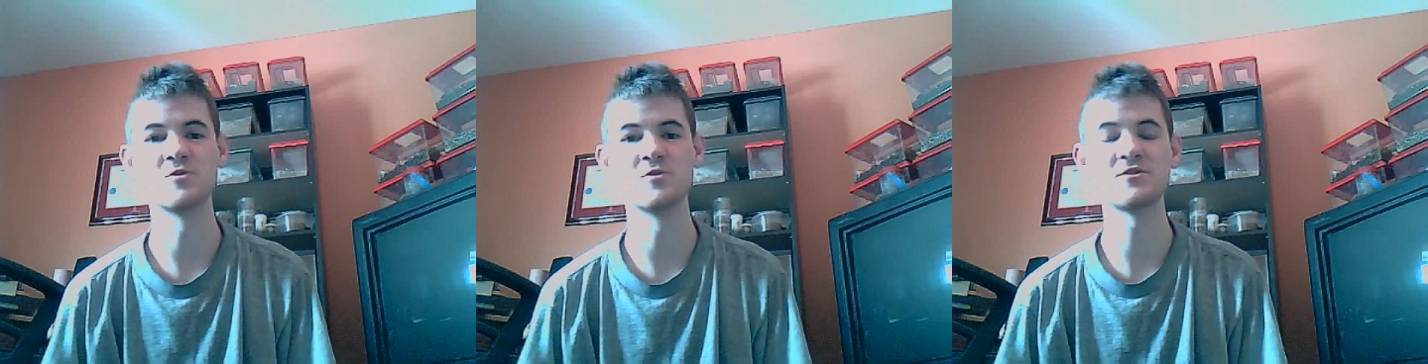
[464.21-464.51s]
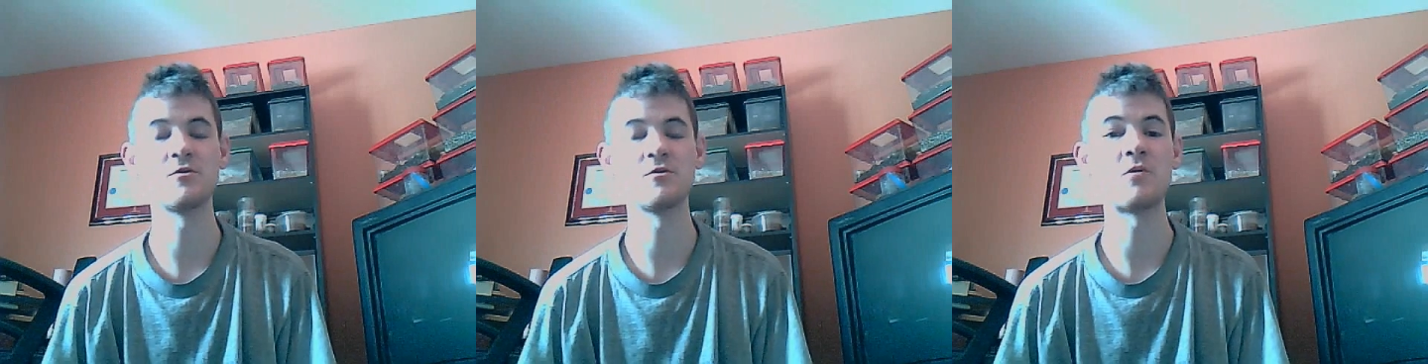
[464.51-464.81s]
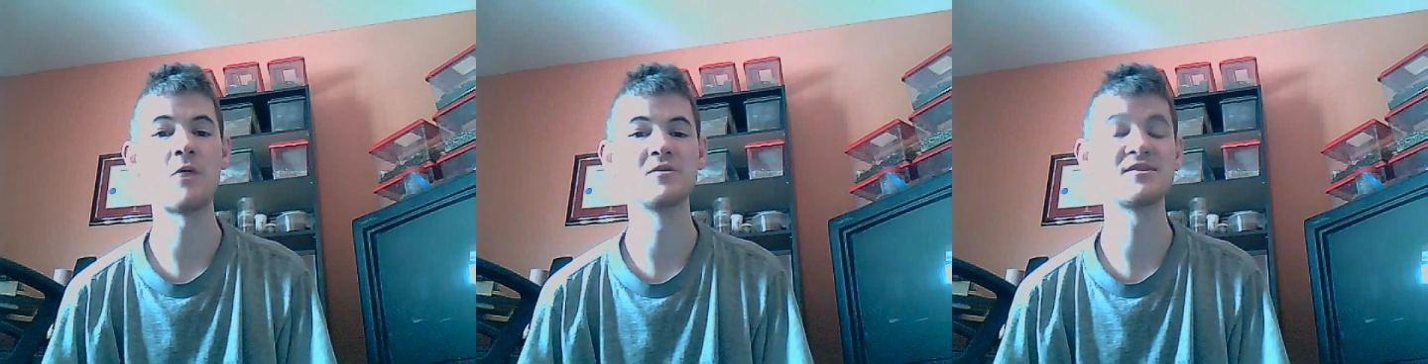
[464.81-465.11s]
So
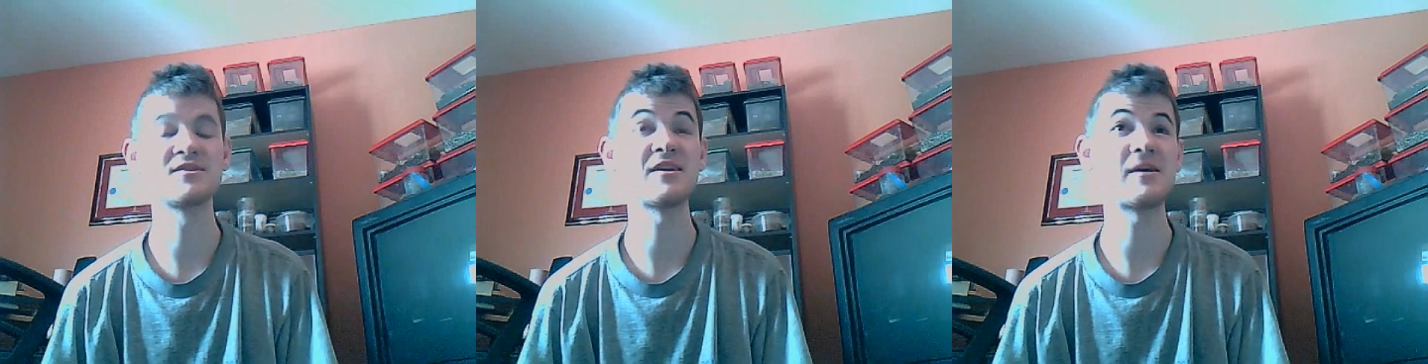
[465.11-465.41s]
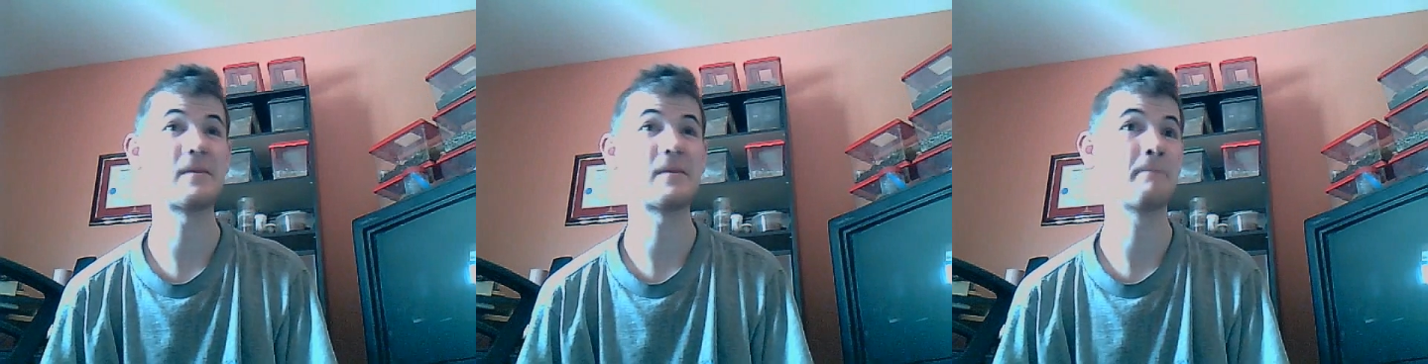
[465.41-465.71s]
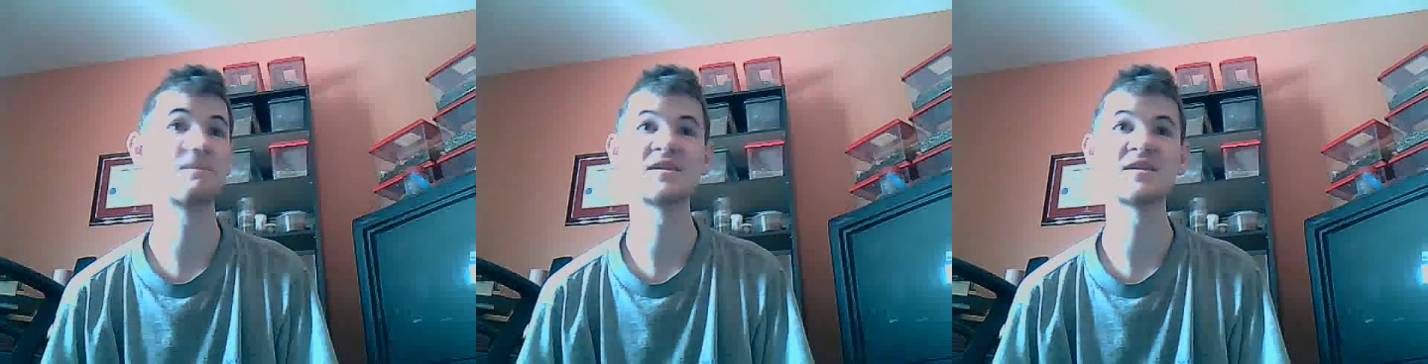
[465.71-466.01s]
I would say
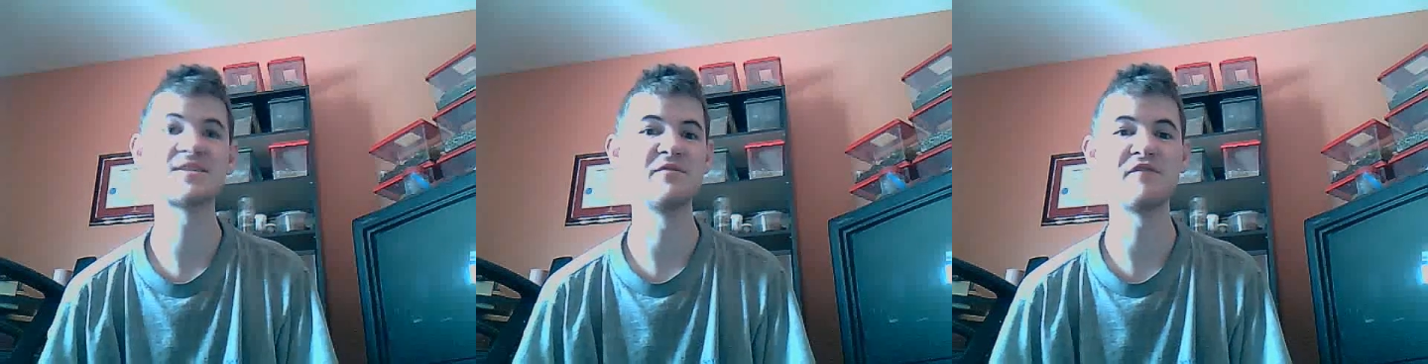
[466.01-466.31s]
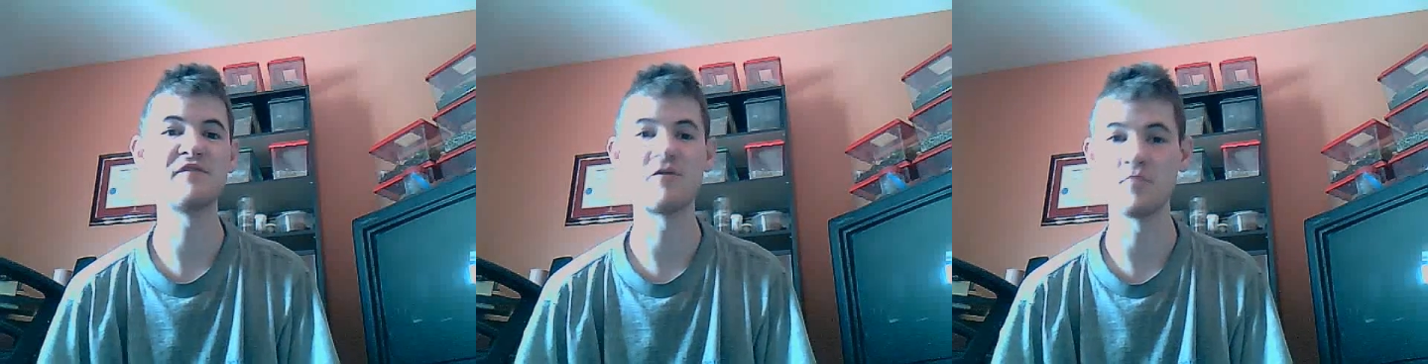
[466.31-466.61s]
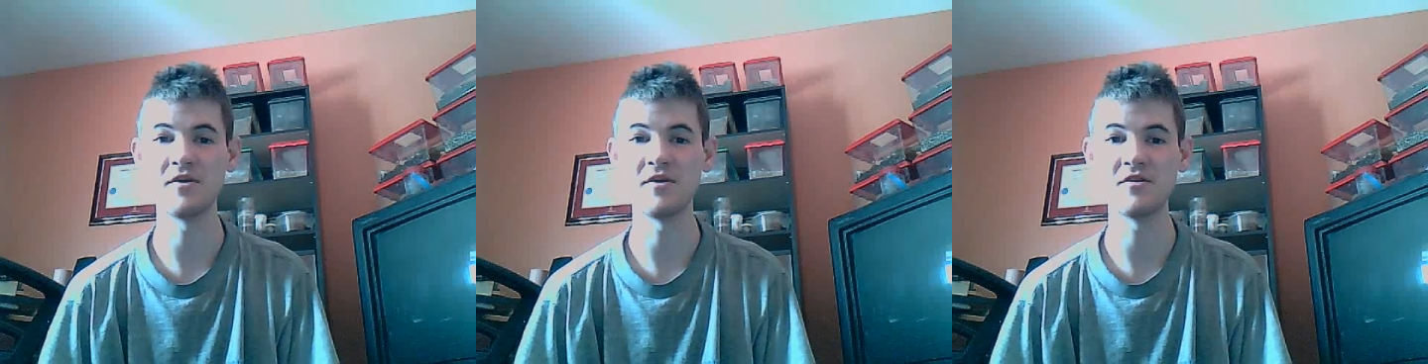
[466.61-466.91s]
75 would
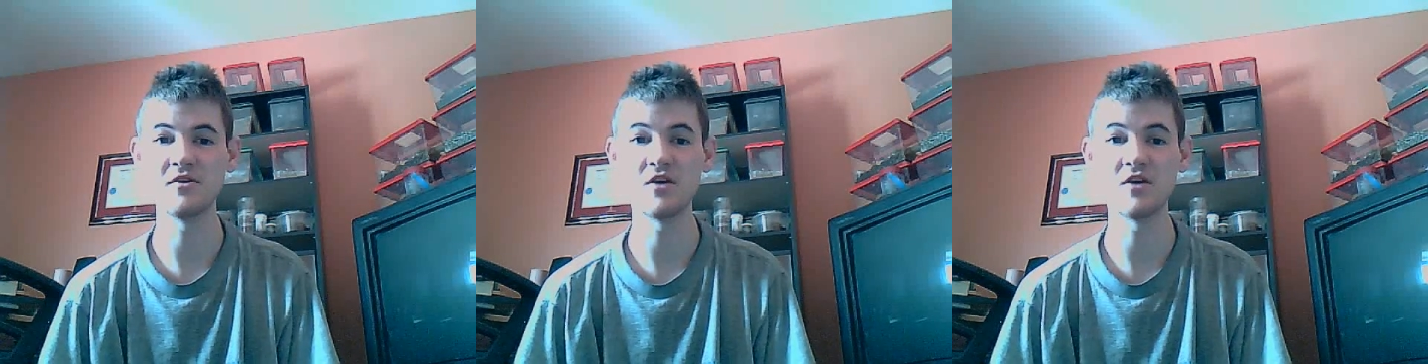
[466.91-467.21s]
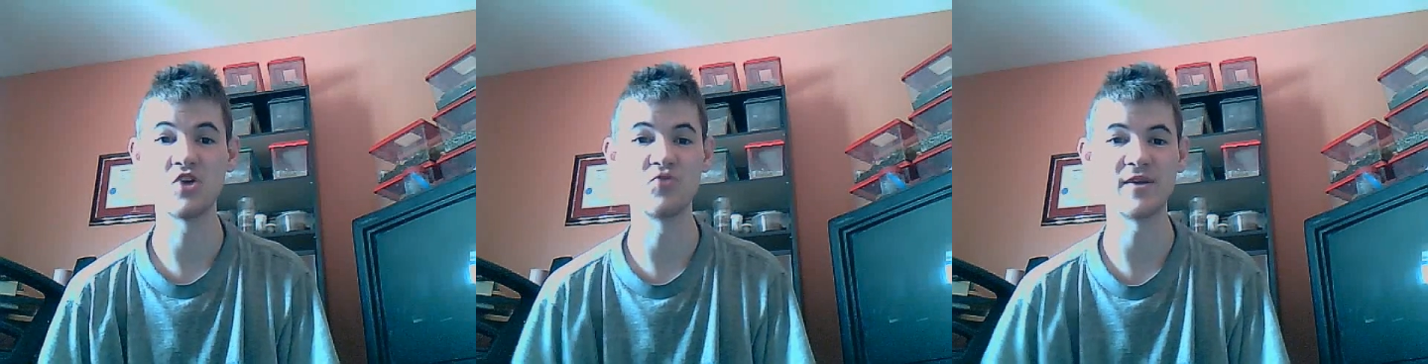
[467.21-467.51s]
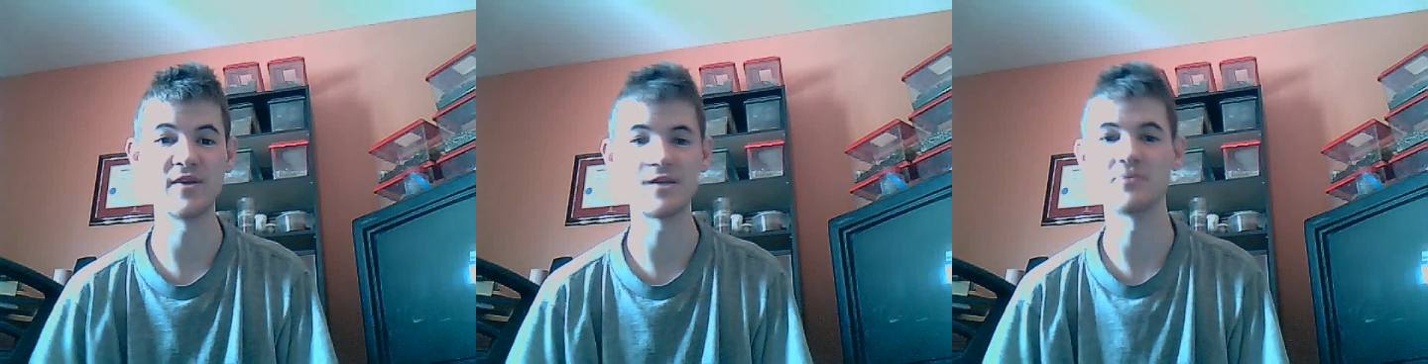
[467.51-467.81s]
be a
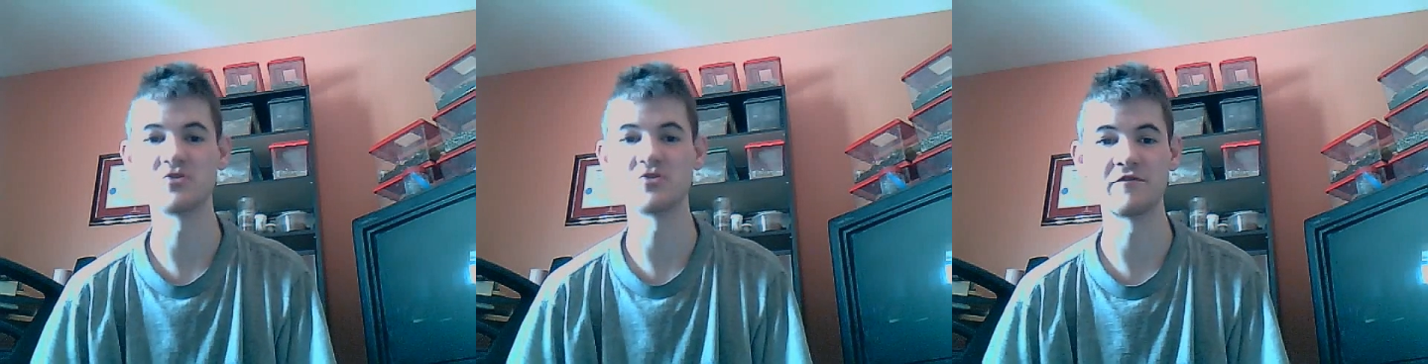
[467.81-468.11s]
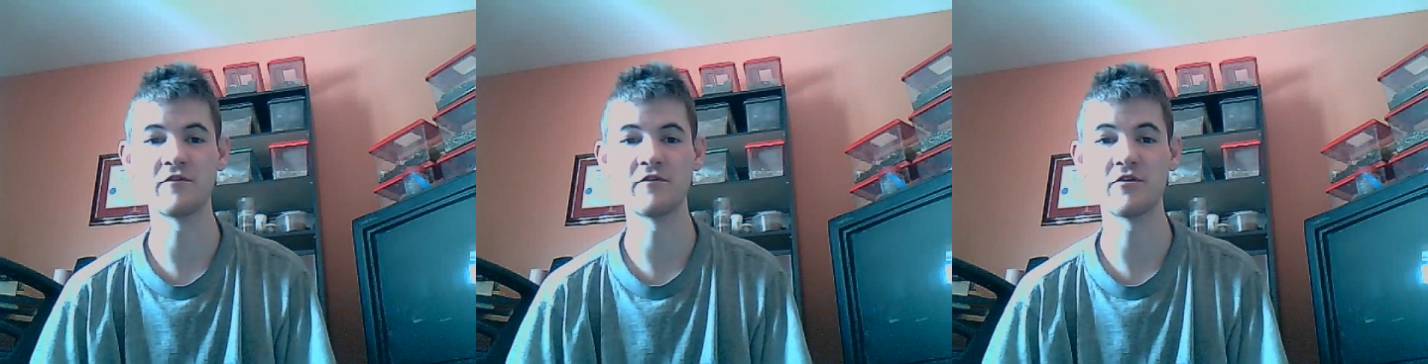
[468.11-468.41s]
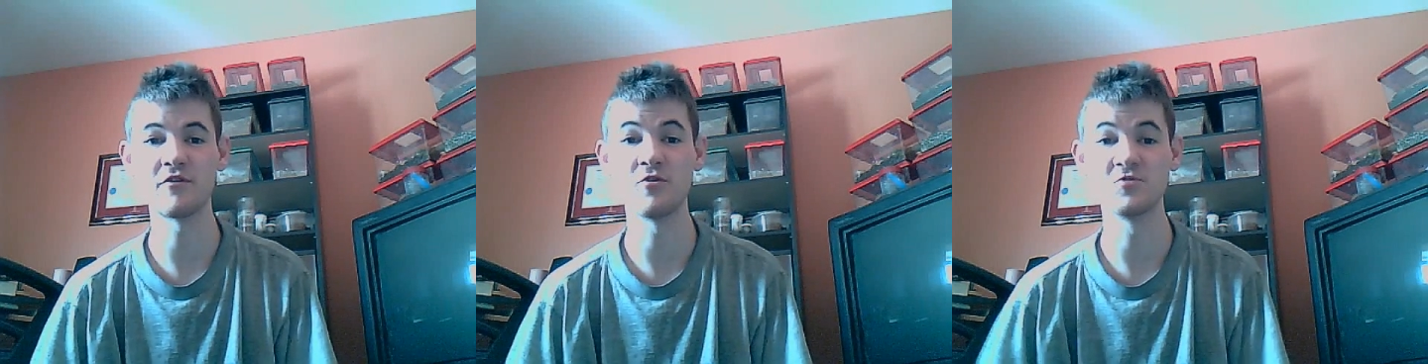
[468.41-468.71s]
great temperature
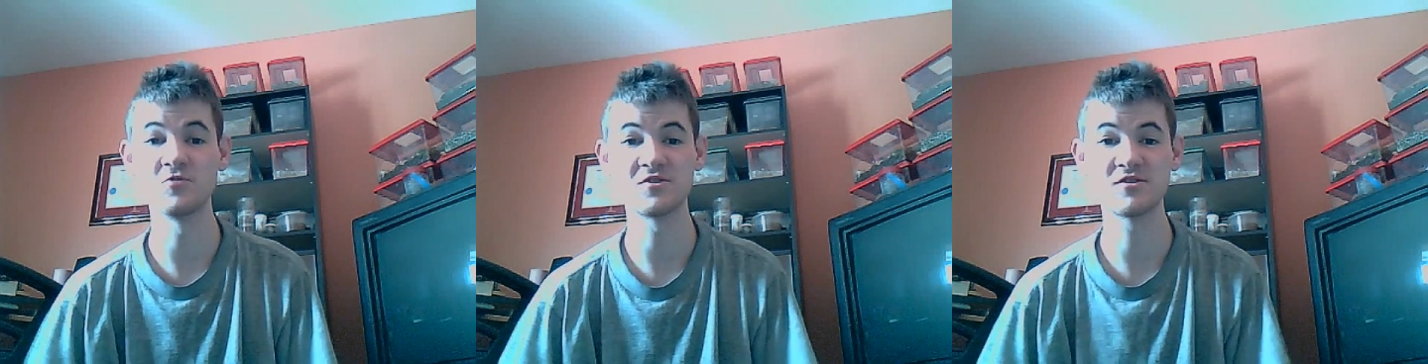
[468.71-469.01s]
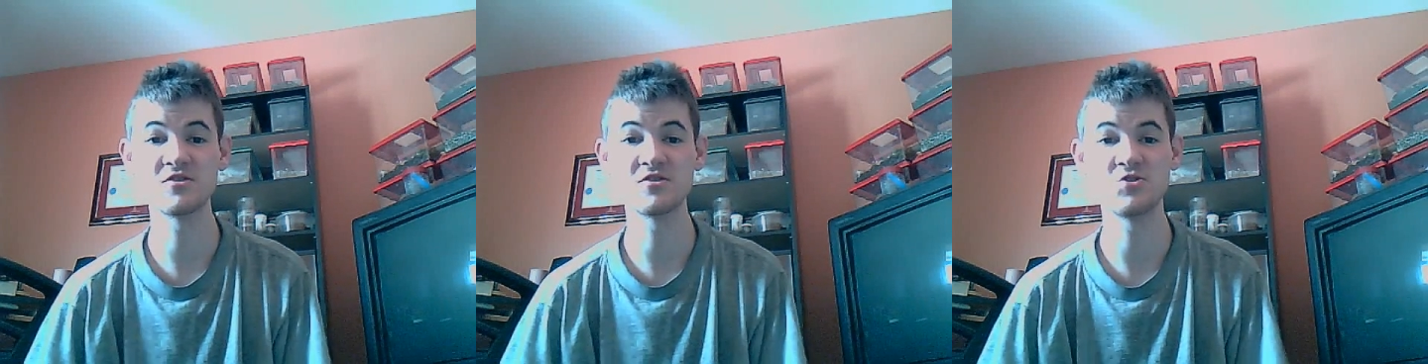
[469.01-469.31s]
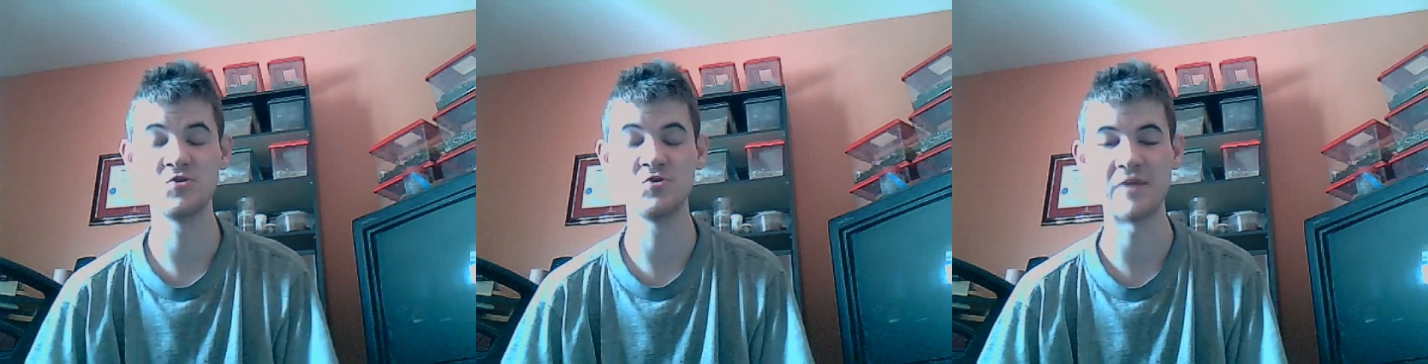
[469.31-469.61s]
for those
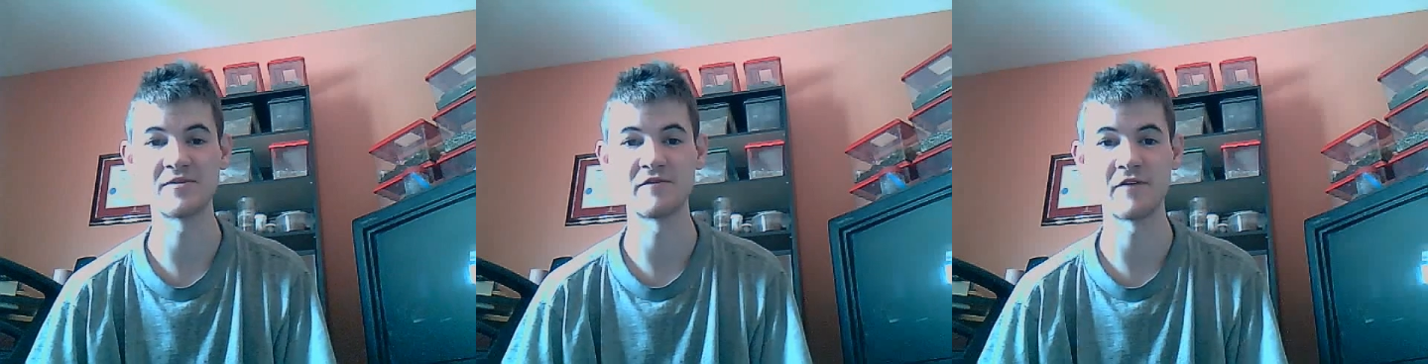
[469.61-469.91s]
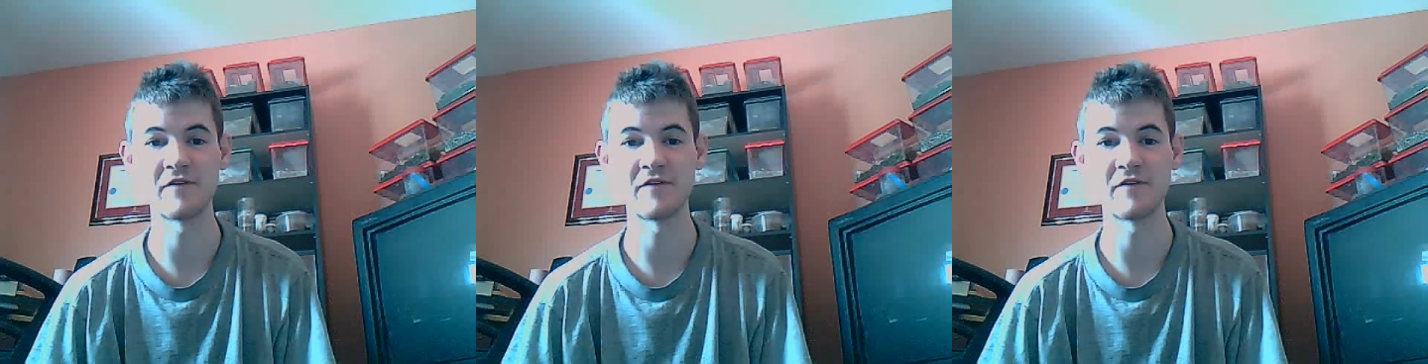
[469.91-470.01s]
2 types of